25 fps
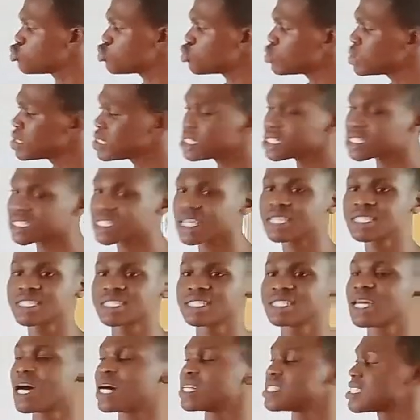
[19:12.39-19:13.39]
do in this case is
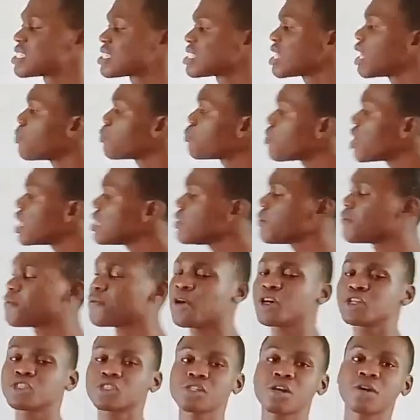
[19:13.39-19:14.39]
that separate the
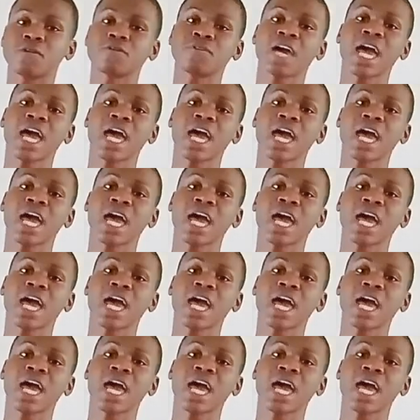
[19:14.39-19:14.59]
function of